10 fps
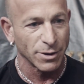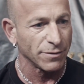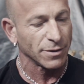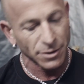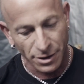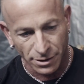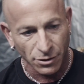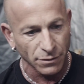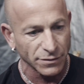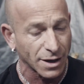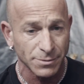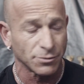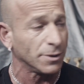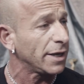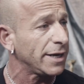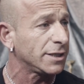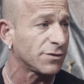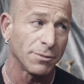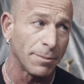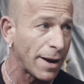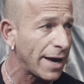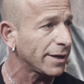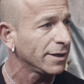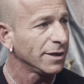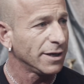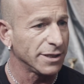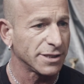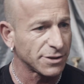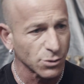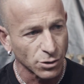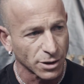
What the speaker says: with everything. A lot of it comes from the legs, from the back. It's all